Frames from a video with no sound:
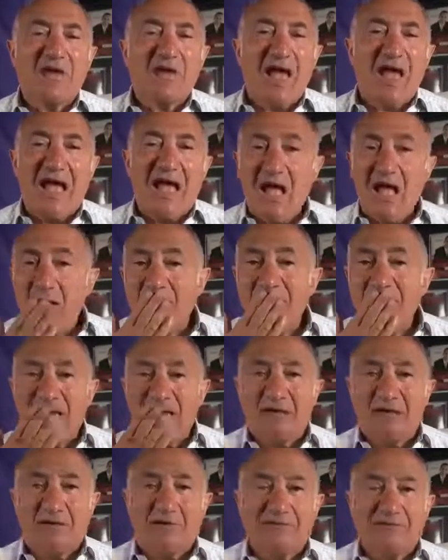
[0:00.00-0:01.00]
Our
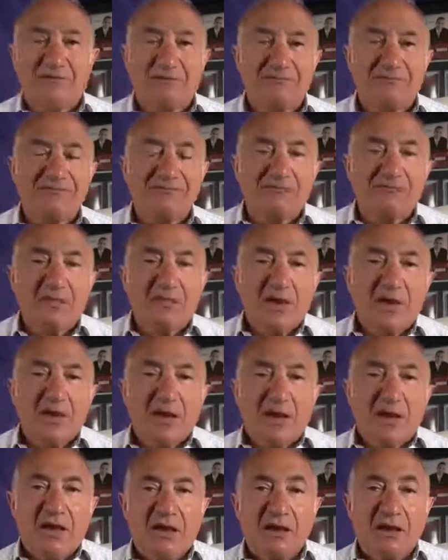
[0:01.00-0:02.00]
mouths
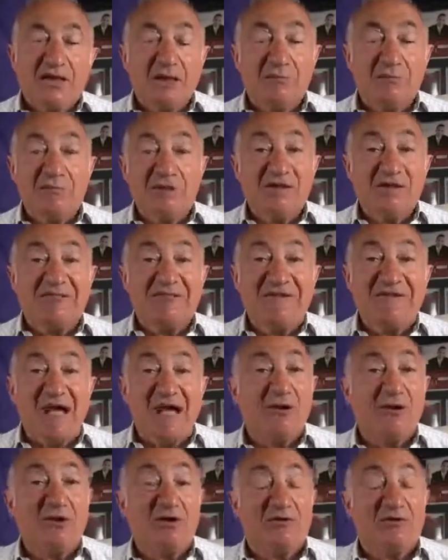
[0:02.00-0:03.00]
can be a
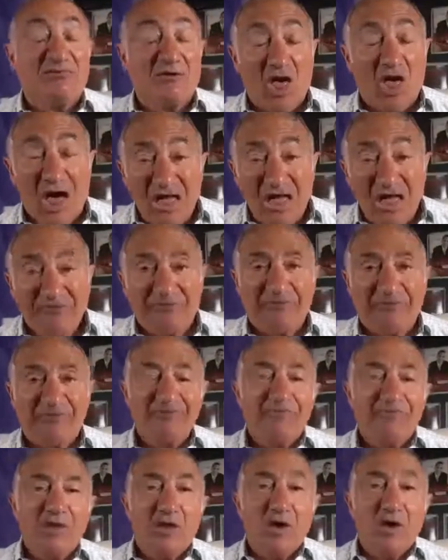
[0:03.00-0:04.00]
fountain of life,
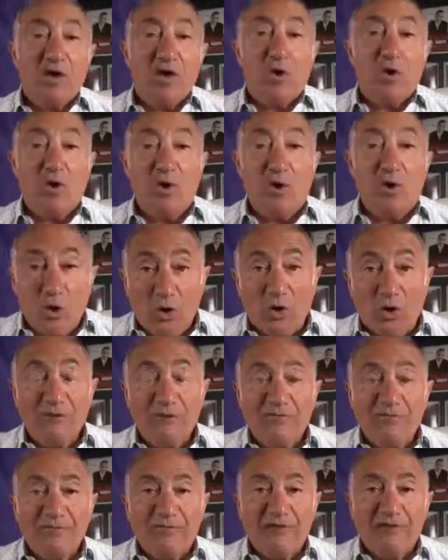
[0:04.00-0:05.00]

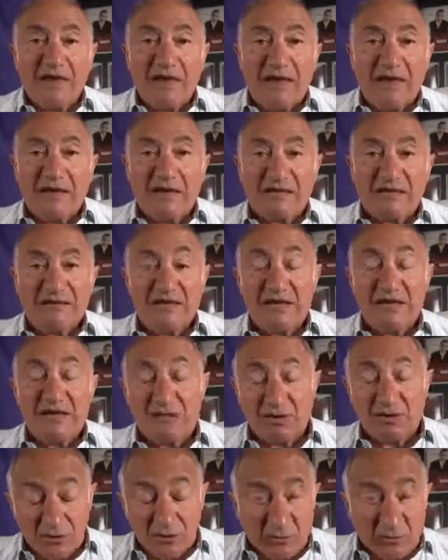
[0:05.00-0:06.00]
or as the
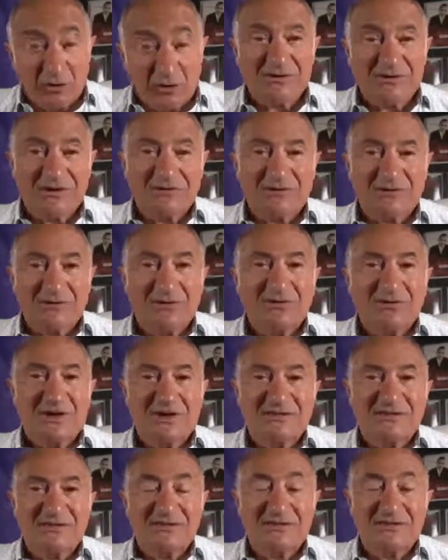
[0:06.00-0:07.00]
good book says also,
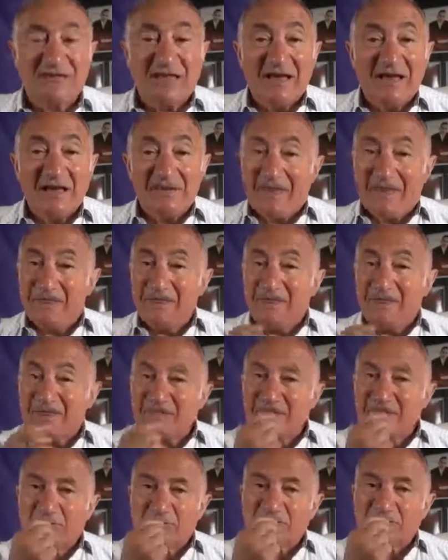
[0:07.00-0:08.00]
it says that this
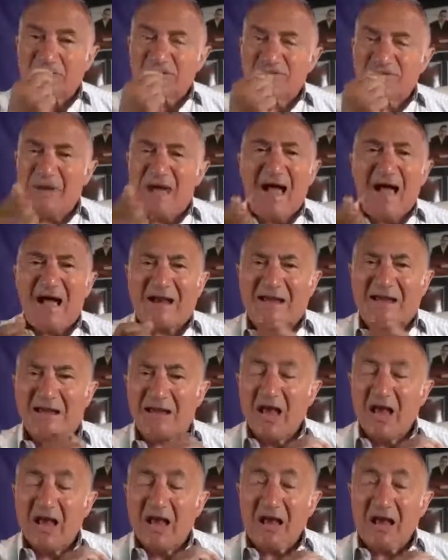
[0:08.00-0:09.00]
little spark
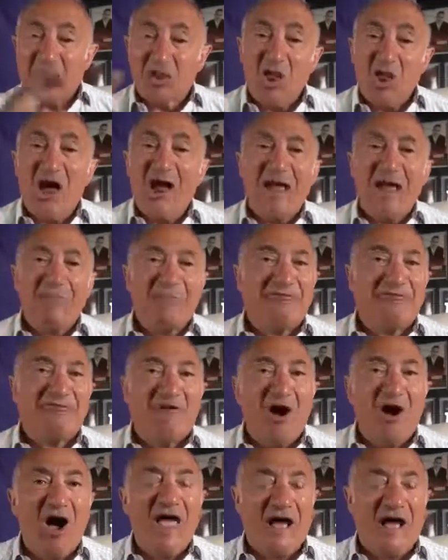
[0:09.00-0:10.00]
can light up a
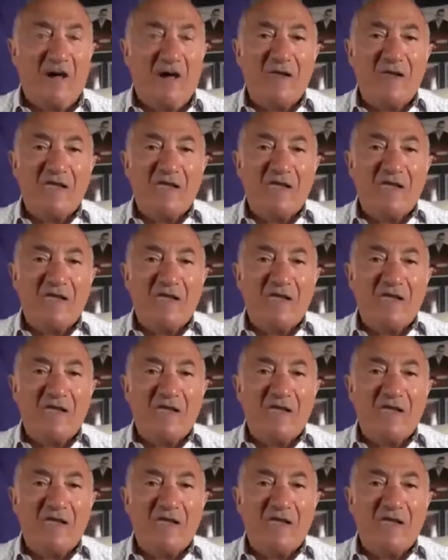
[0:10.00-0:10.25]
fire.